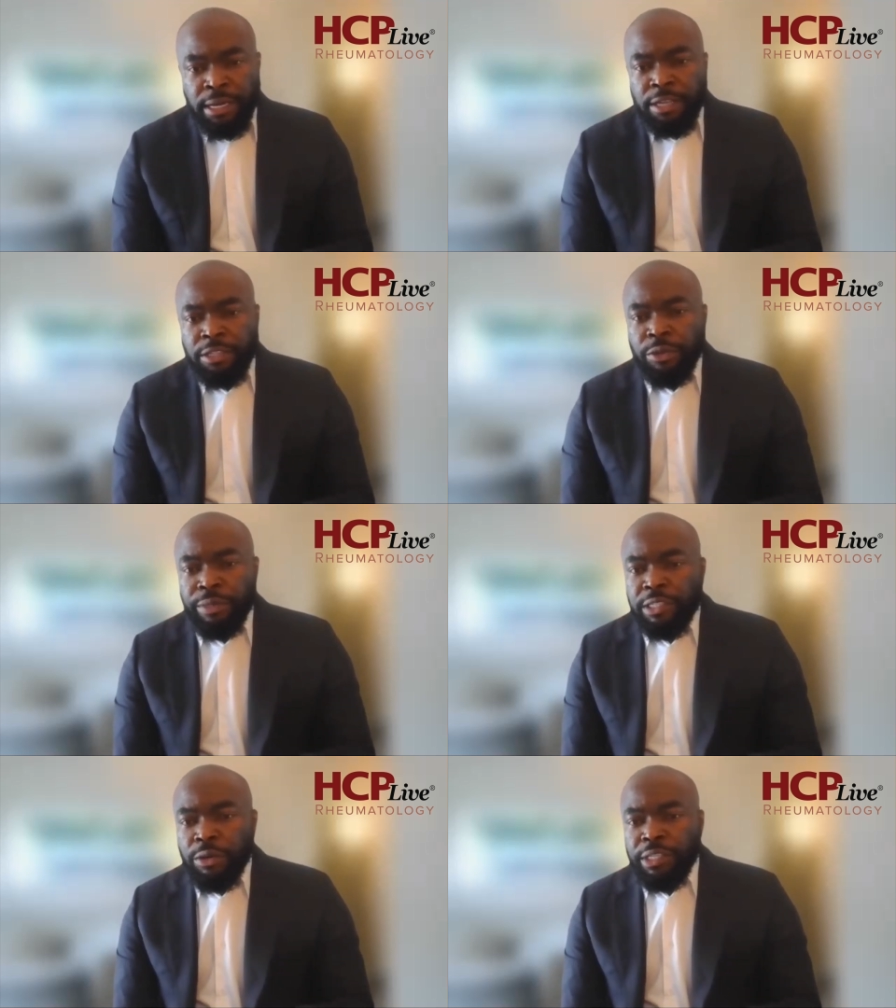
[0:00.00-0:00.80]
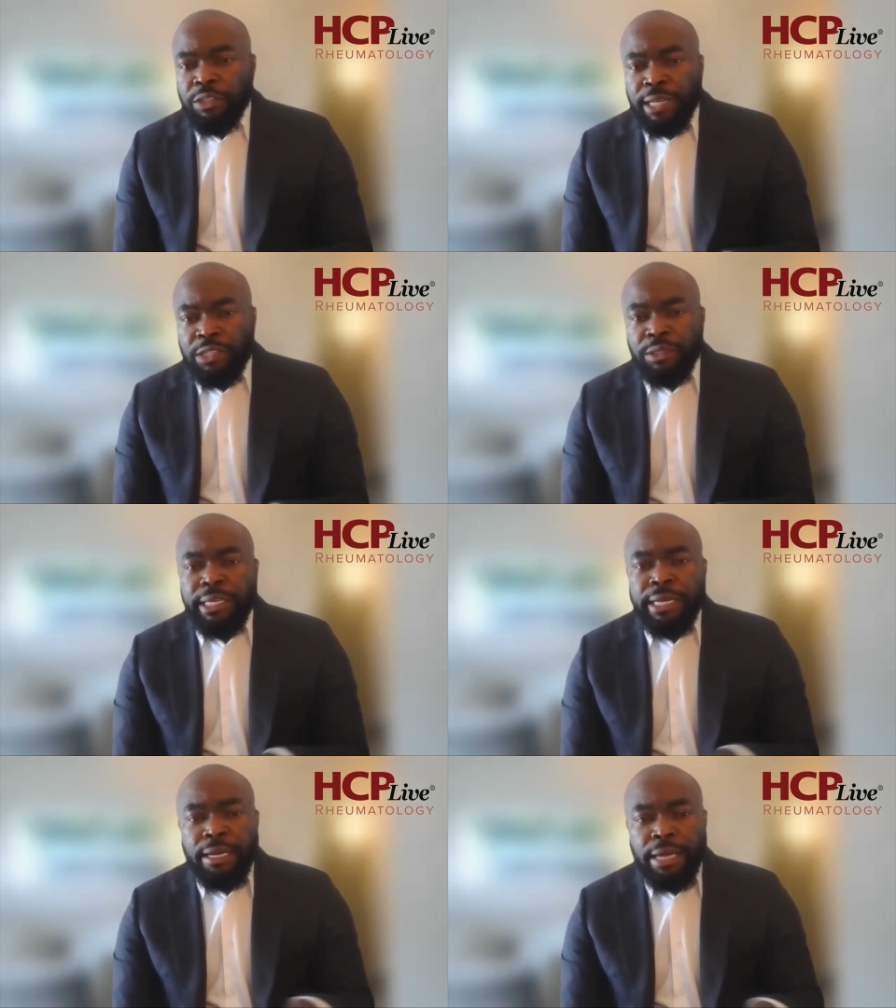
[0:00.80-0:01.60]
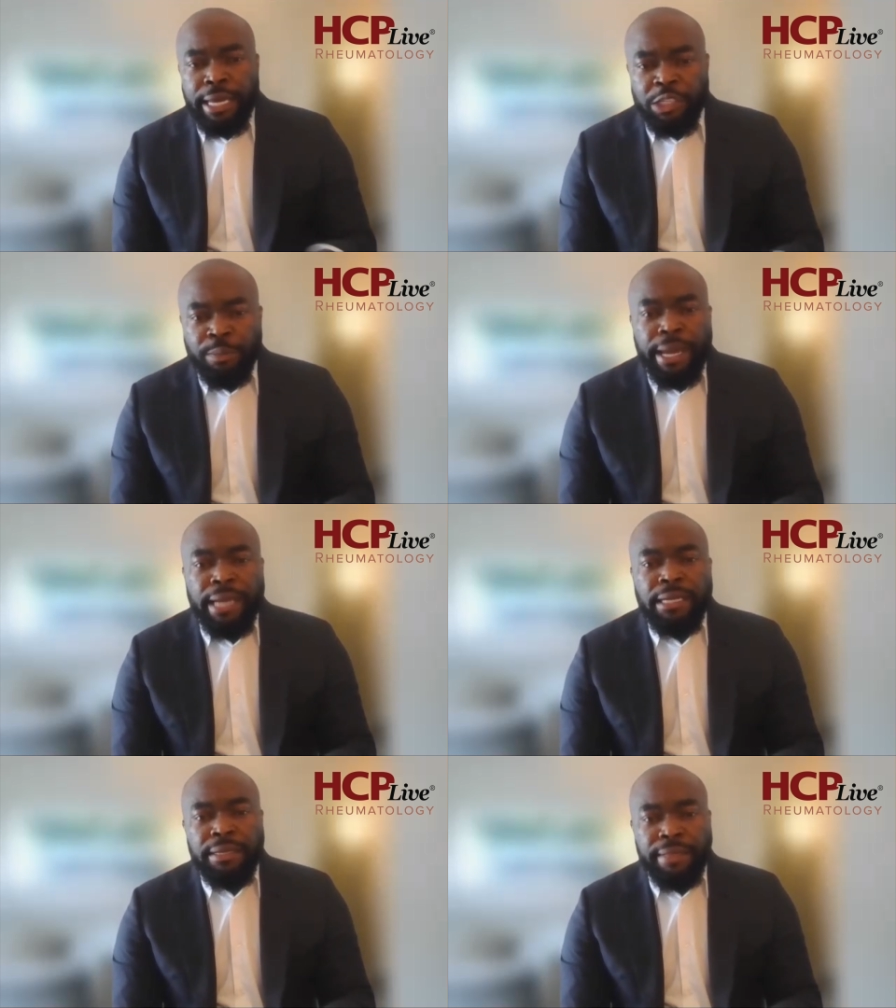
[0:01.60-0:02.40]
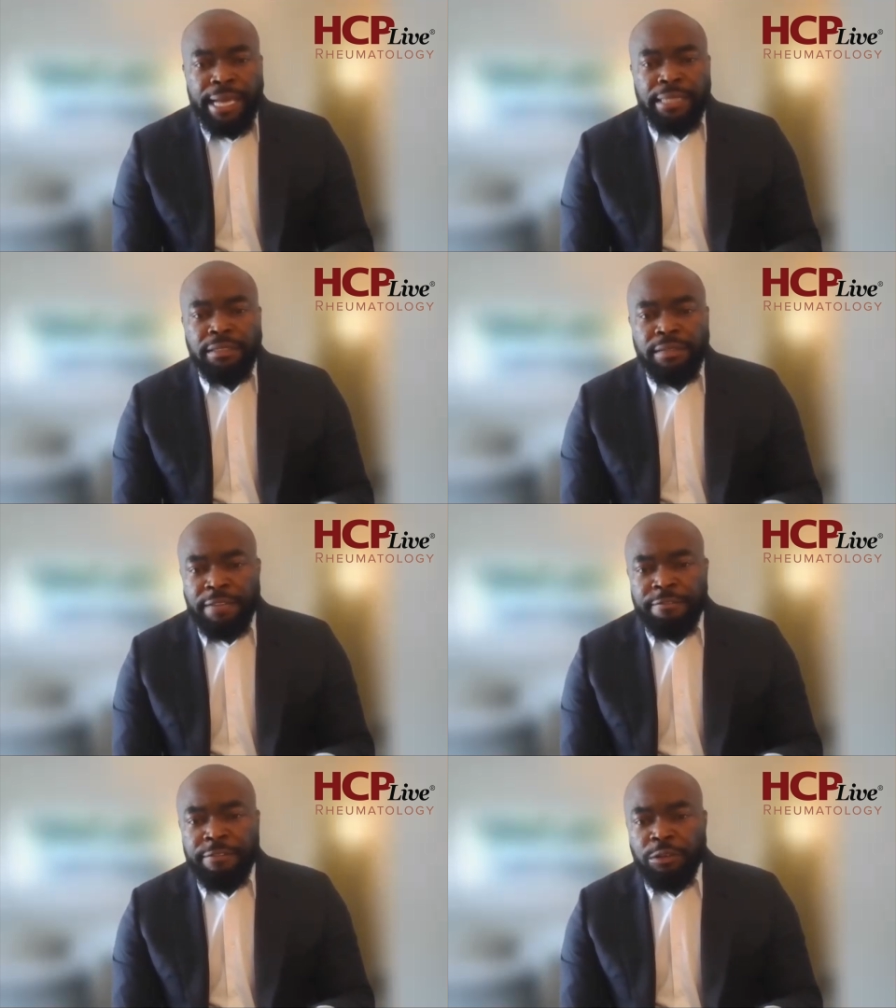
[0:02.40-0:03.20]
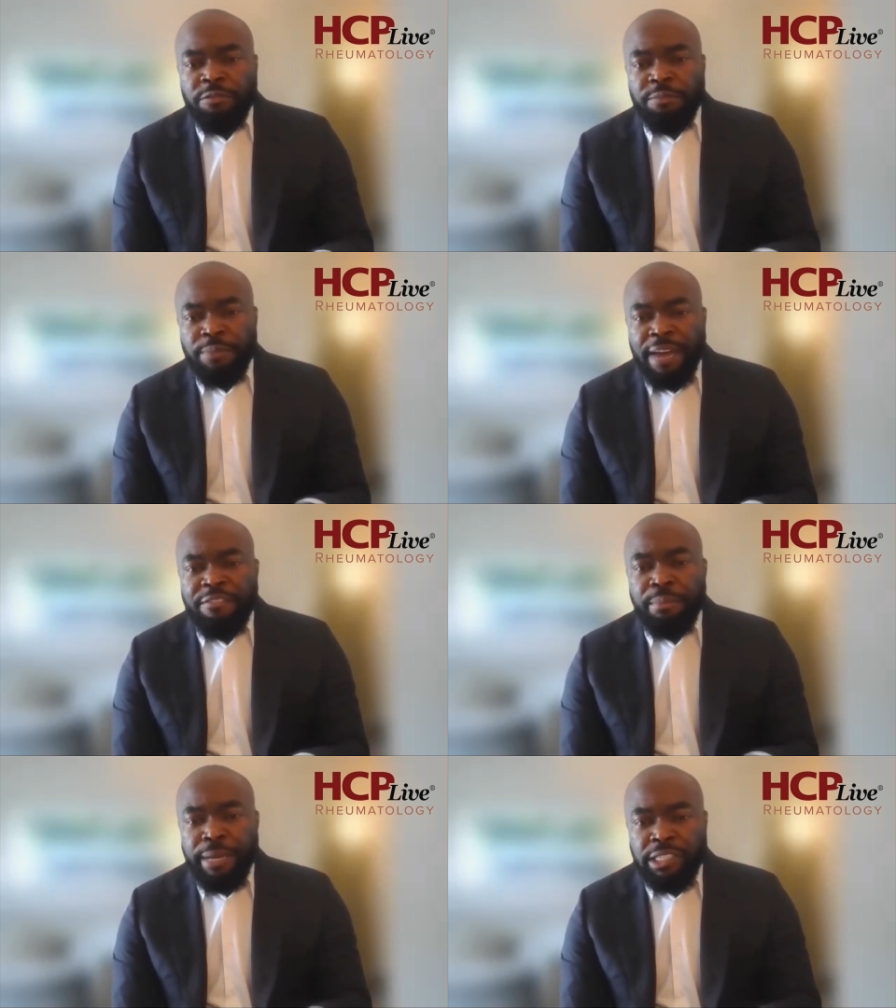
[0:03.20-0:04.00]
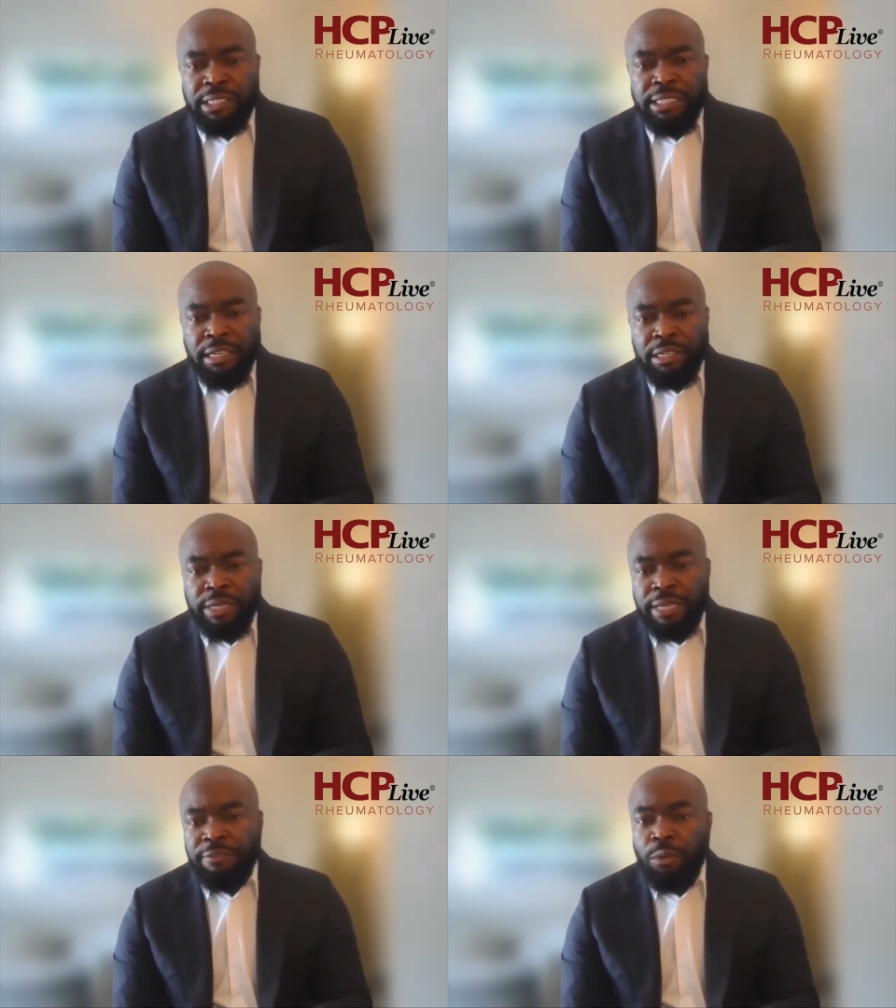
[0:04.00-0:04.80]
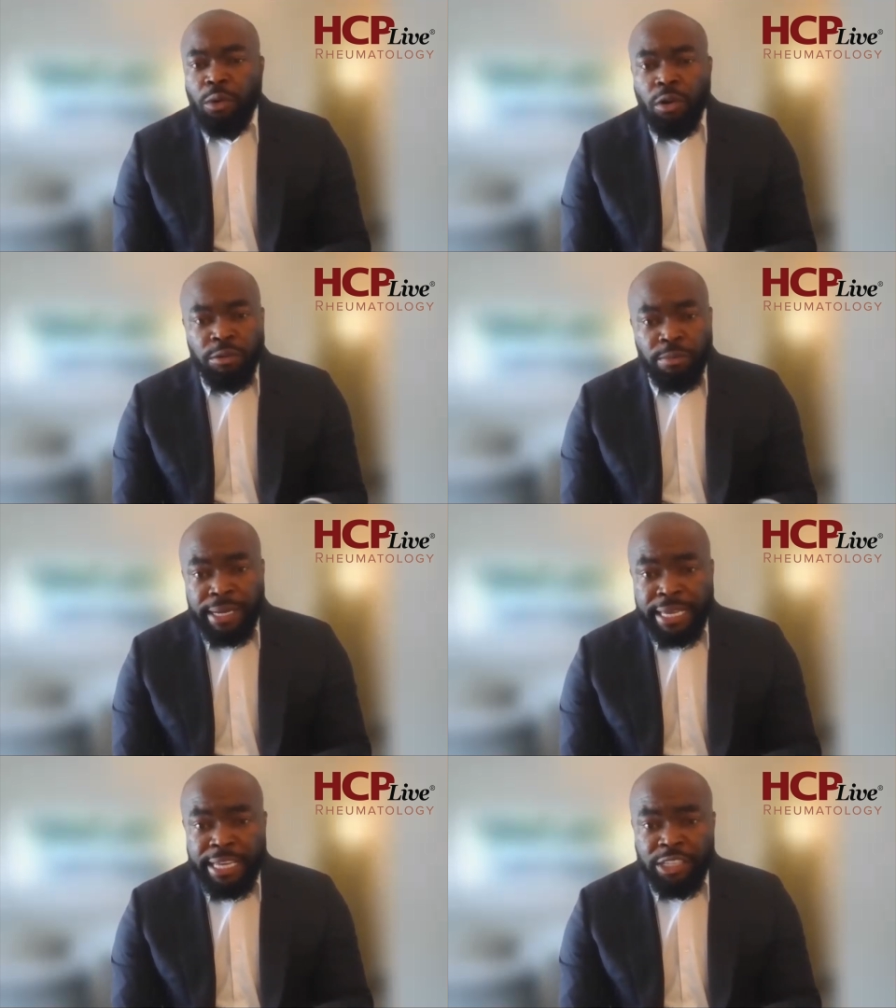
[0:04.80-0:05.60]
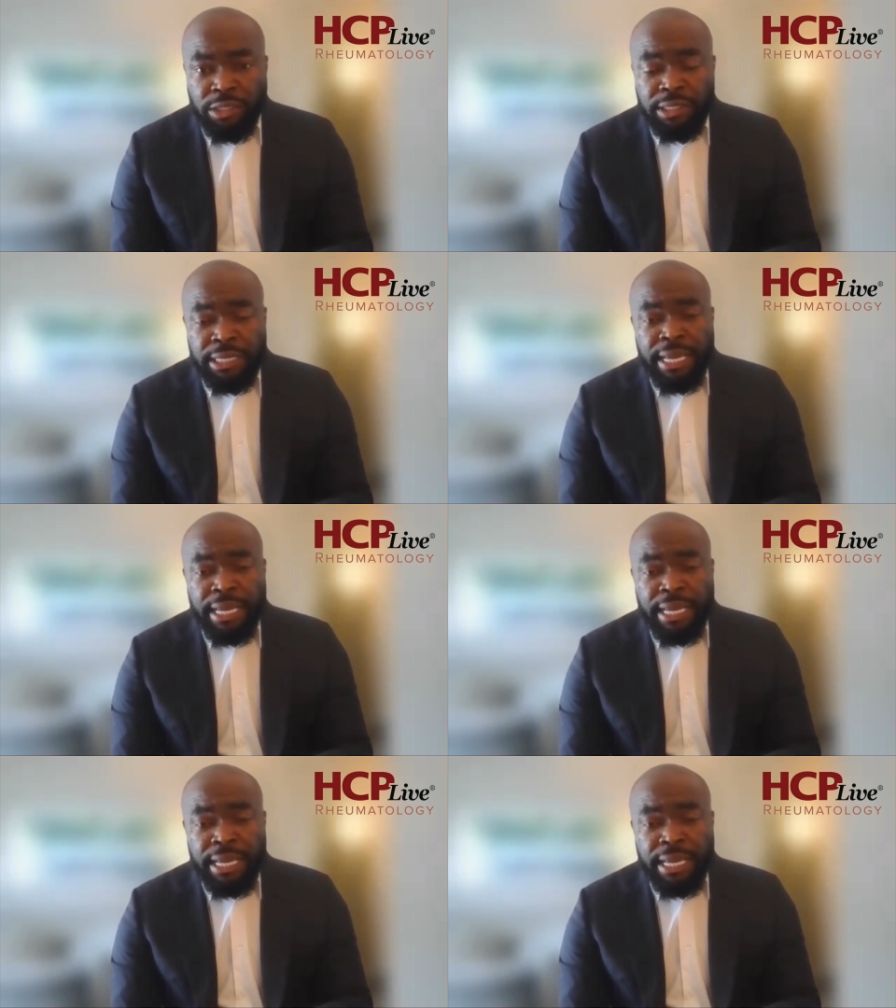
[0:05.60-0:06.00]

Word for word: So it's going to actually expand that, that field of having patients that are looking for oral medications.